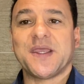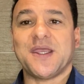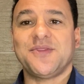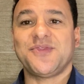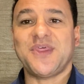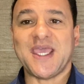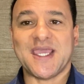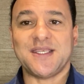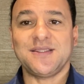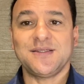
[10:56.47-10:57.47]
and
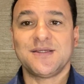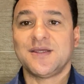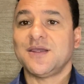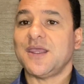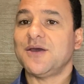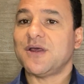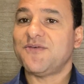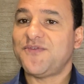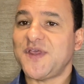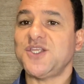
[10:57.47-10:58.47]
then
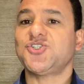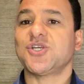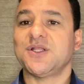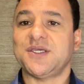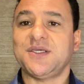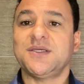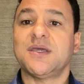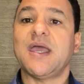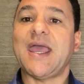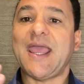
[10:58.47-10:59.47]
eventually,